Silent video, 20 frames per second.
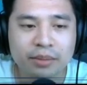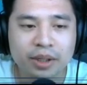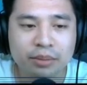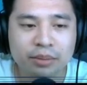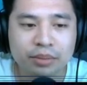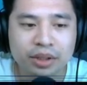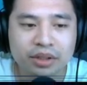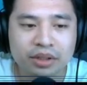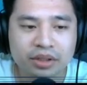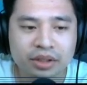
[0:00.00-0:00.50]

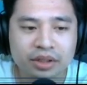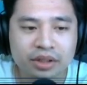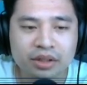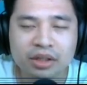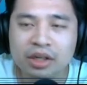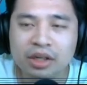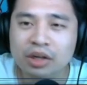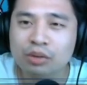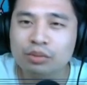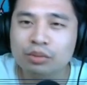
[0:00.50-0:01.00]
Prilia.
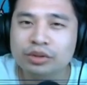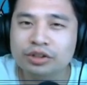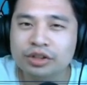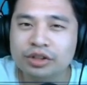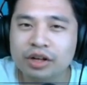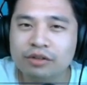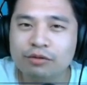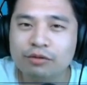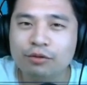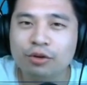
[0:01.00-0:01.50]
Once you
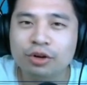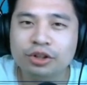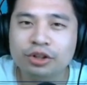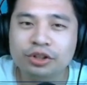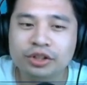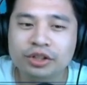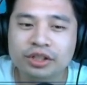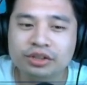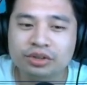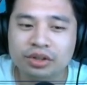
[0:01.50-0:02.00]
have 4
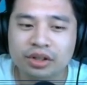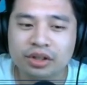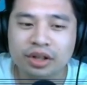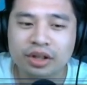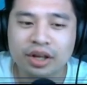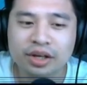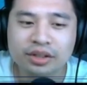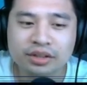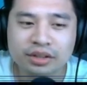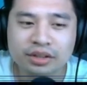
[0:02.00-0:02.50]
units or
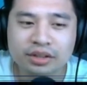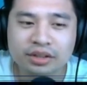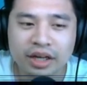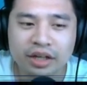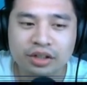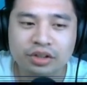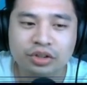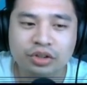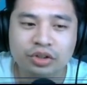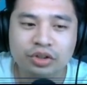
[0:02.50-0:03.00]
less
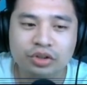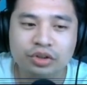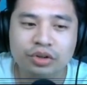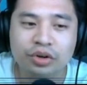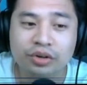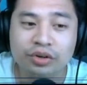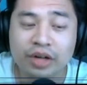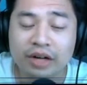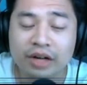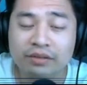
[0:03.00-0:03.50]
and you
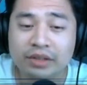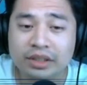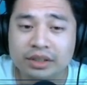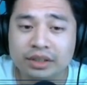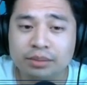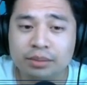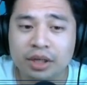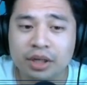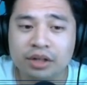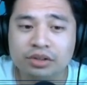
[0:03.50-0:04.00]
don't have any
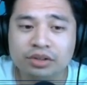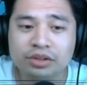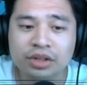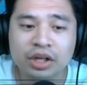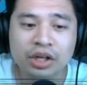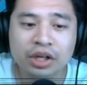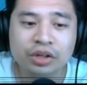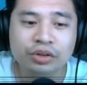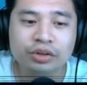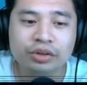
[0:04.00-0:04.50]
spells,
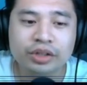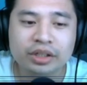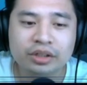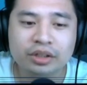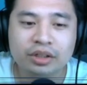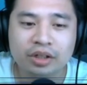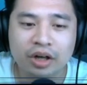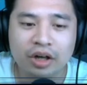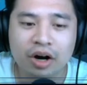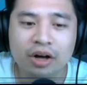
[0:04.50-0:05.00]
you
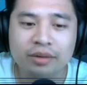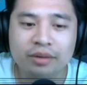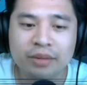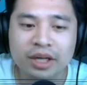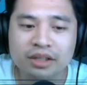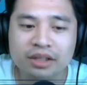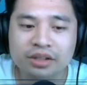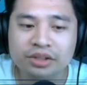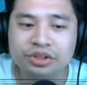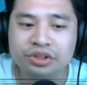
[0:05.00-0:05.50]
can
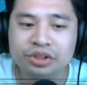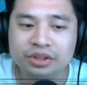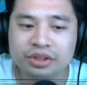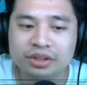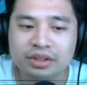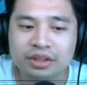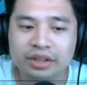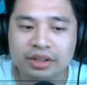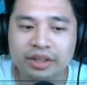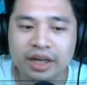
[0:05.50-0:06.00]
automatically
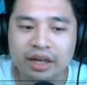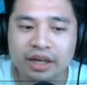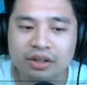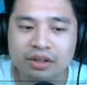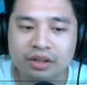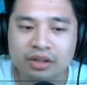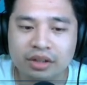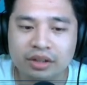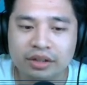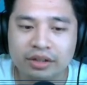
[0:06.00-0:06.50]
just get
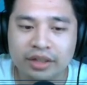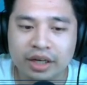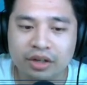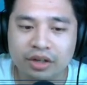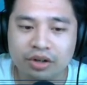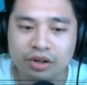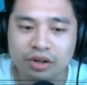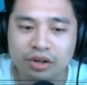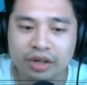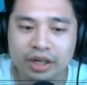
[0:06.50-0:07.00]

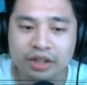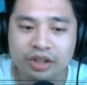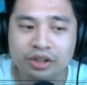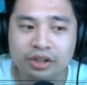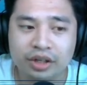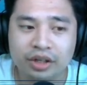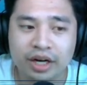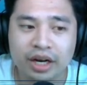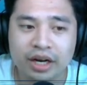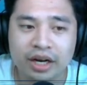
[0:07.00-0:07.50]
her in
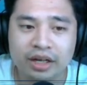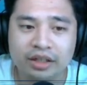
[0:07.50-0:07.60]
your hand